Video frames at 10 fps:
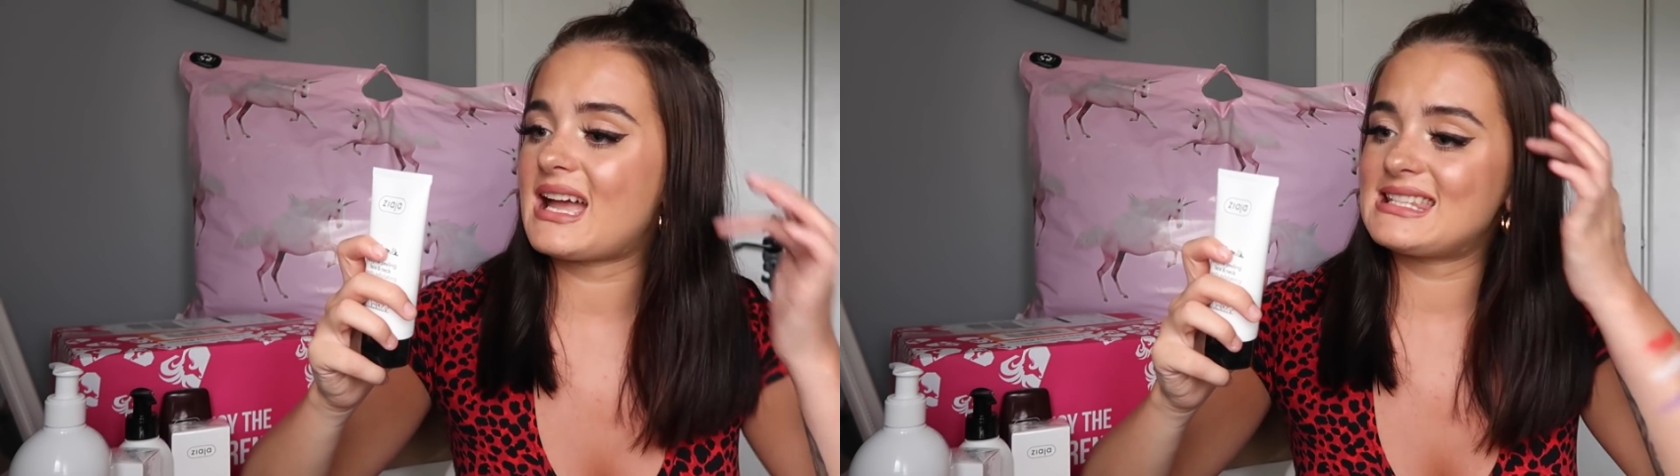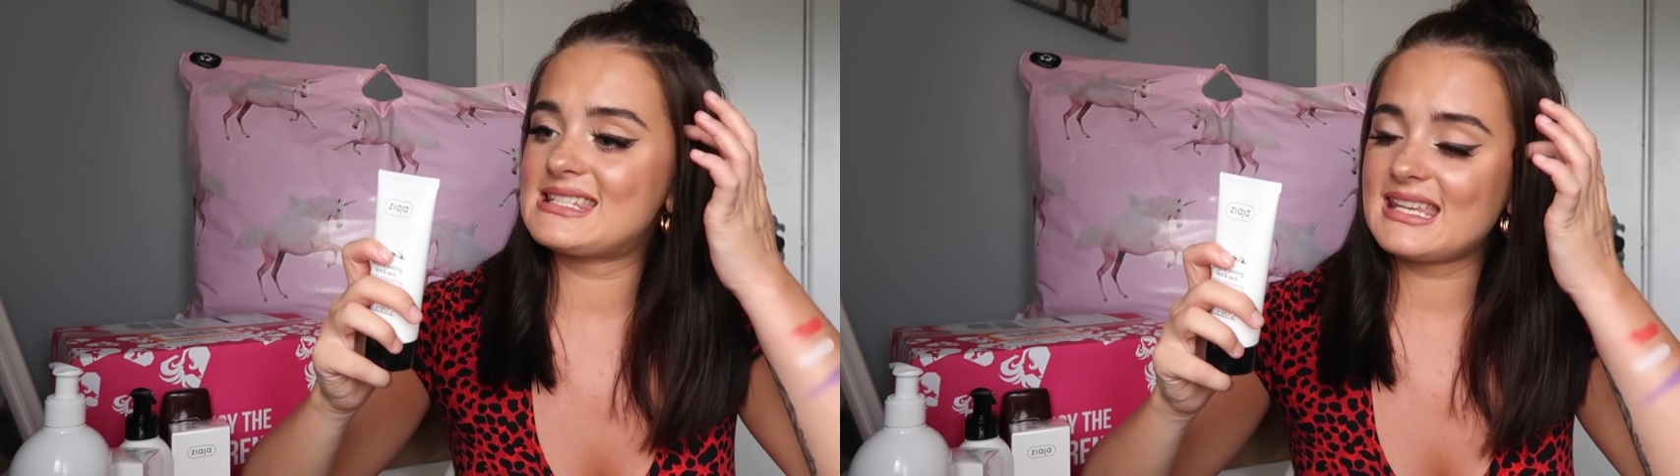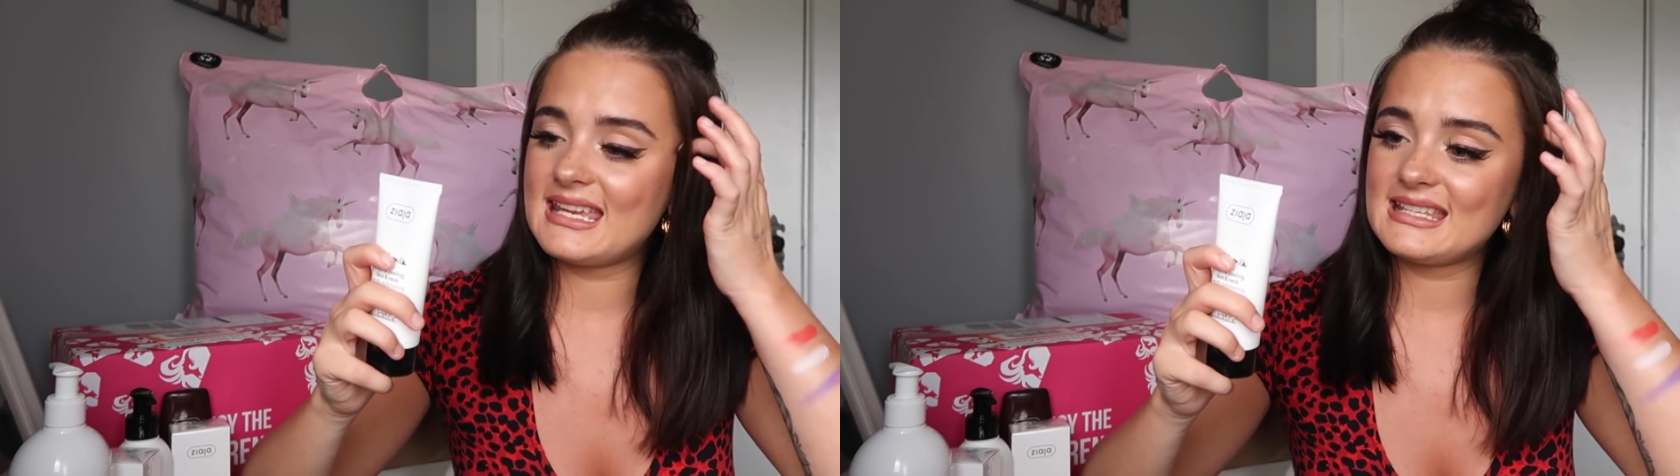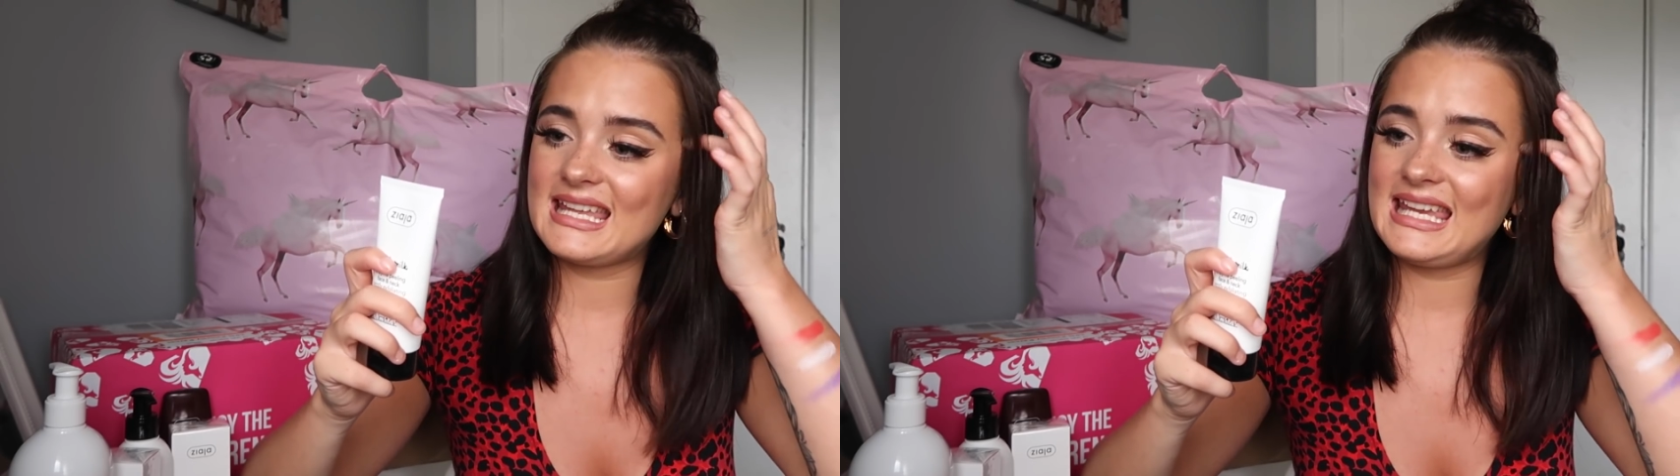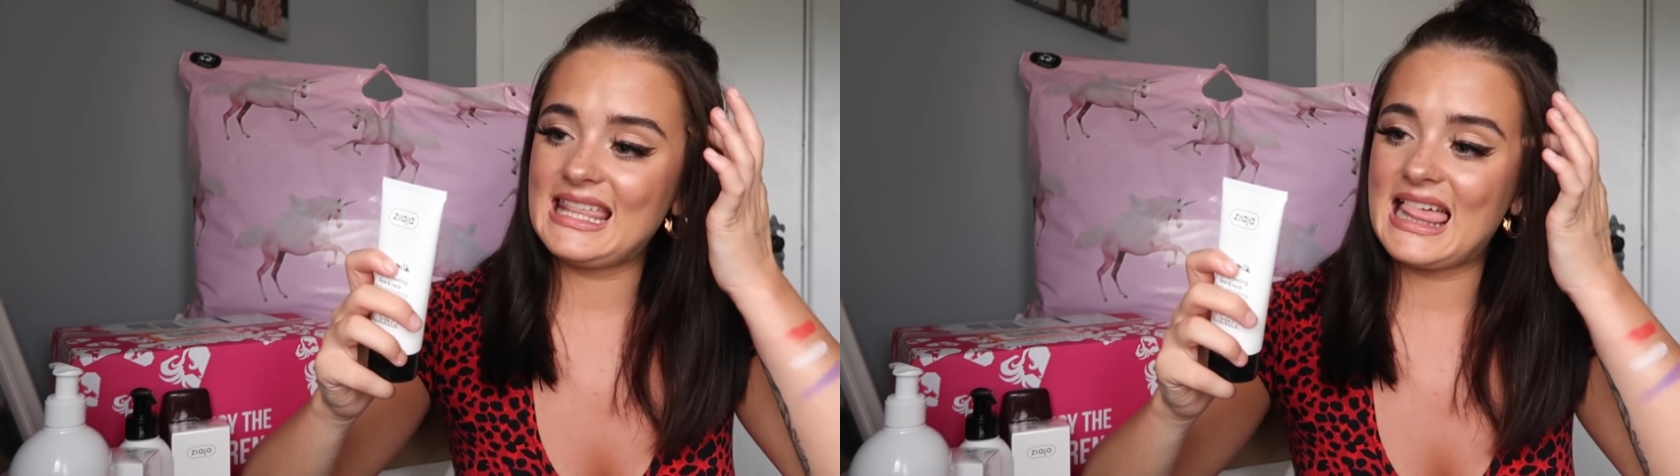and
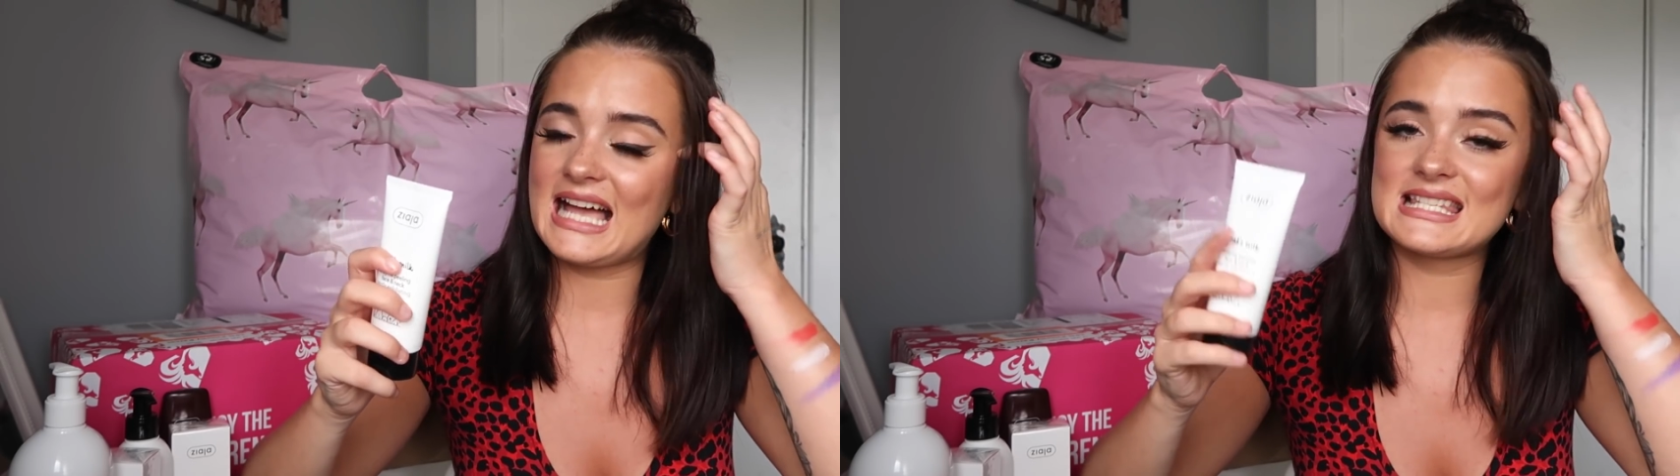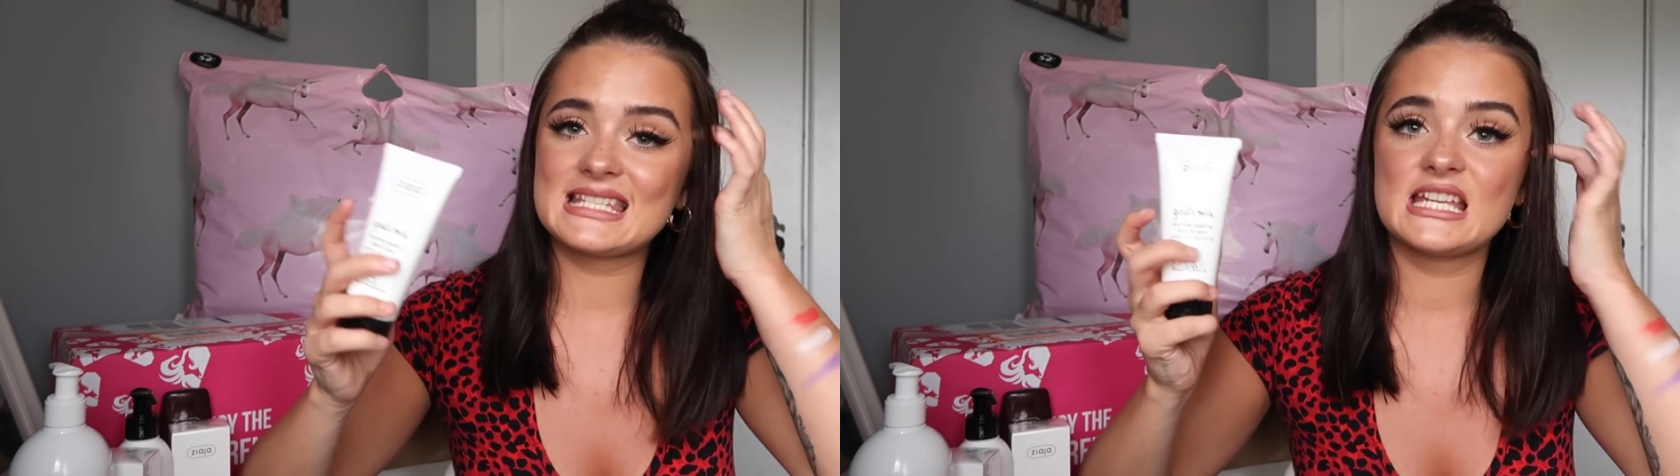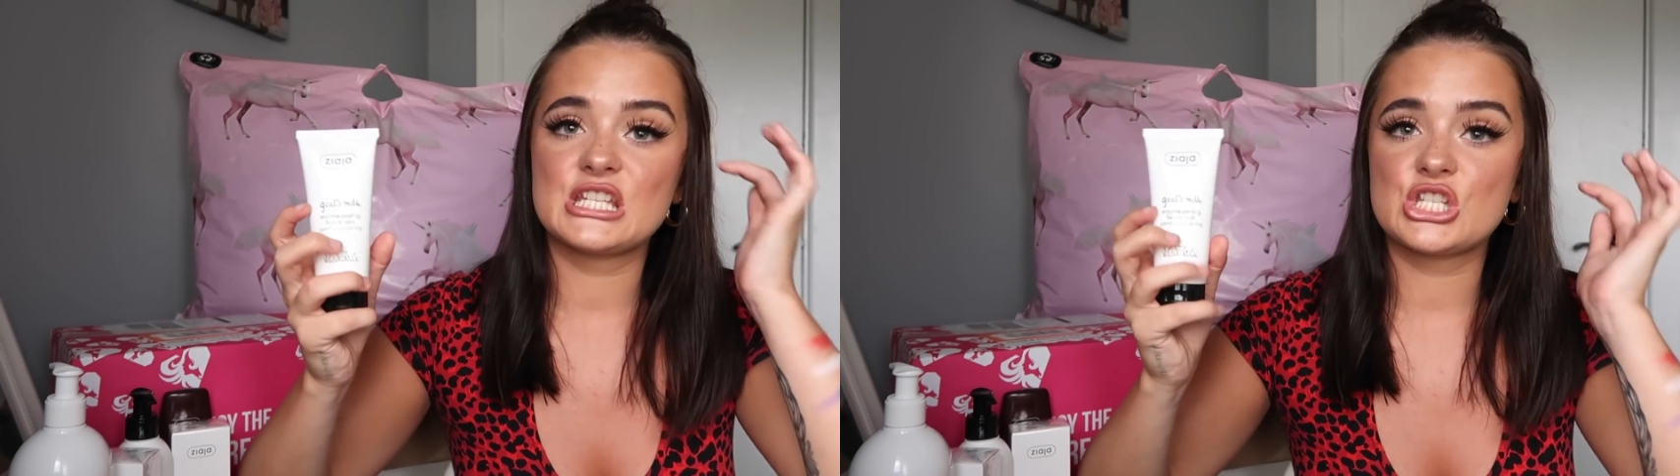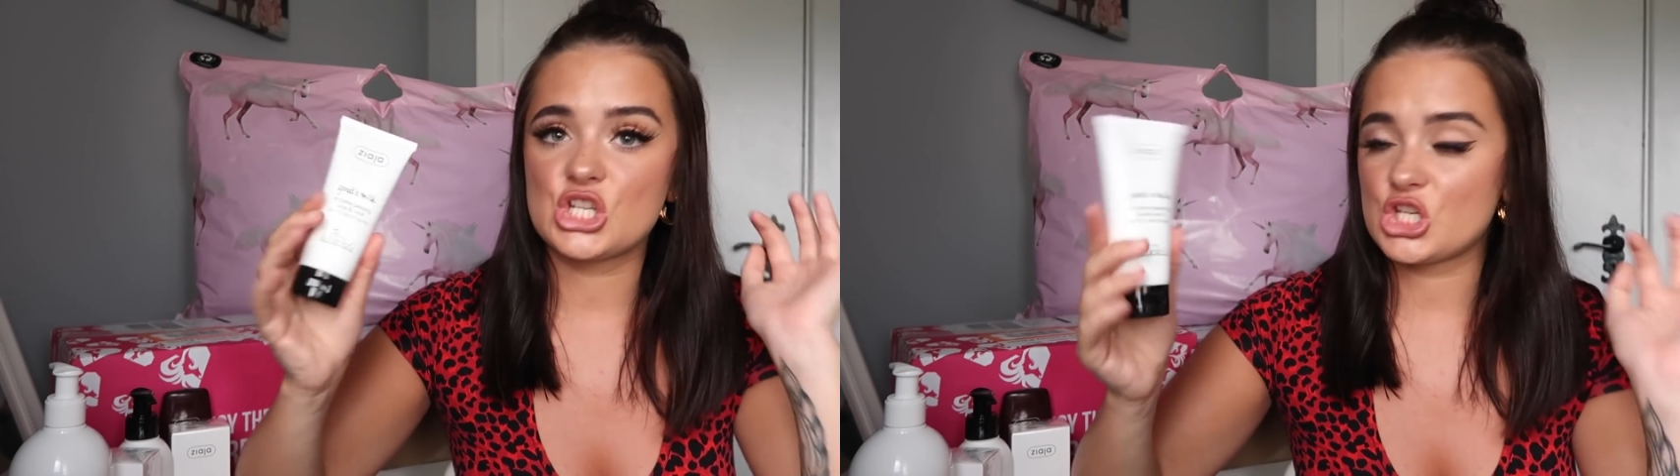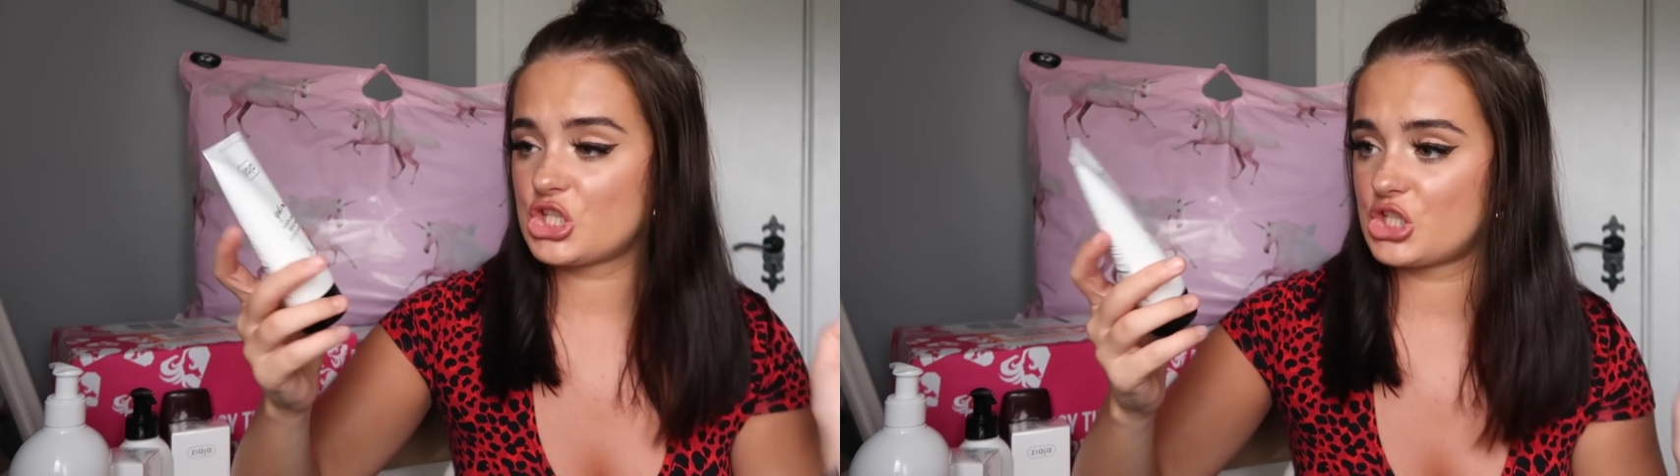skin
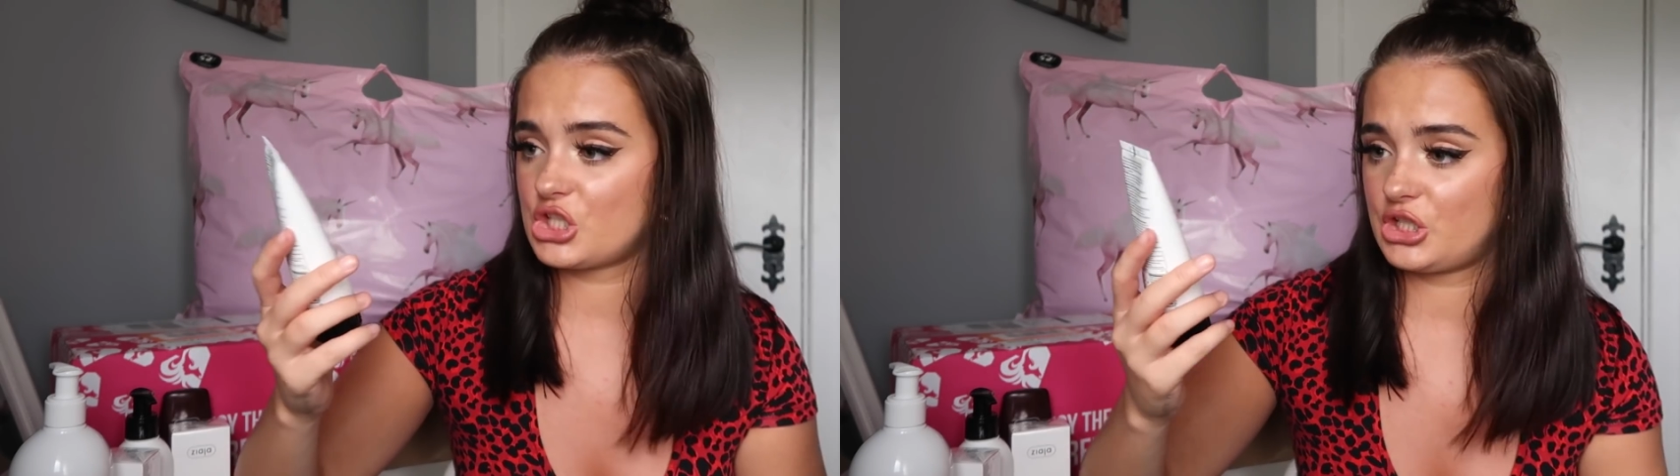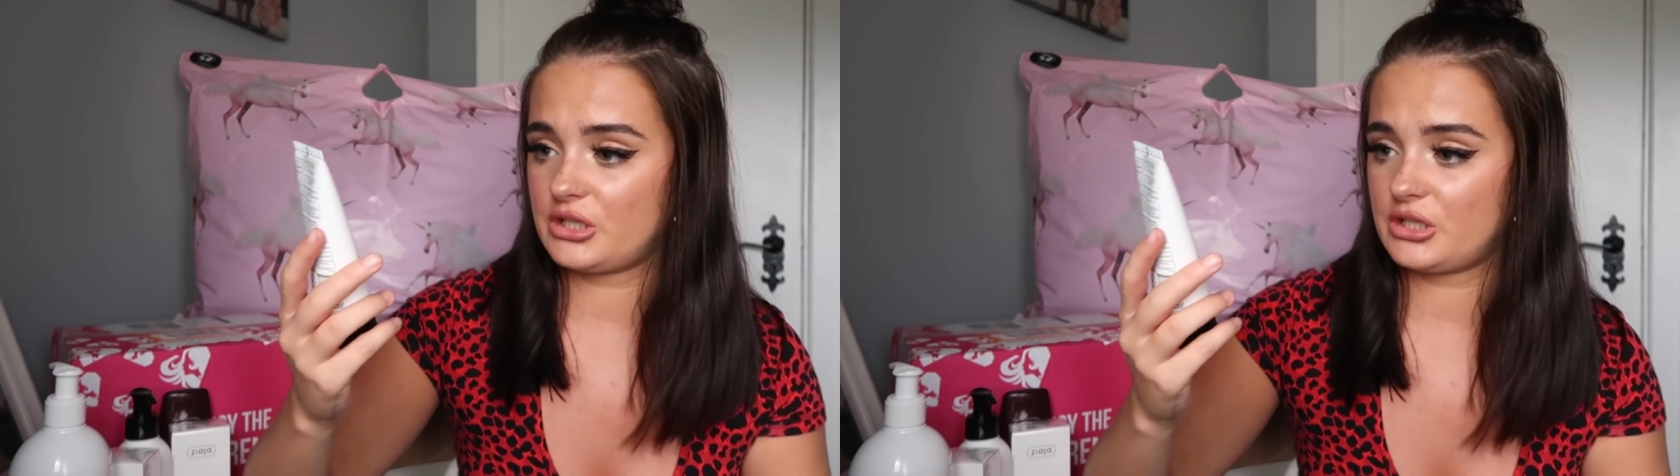elasticity.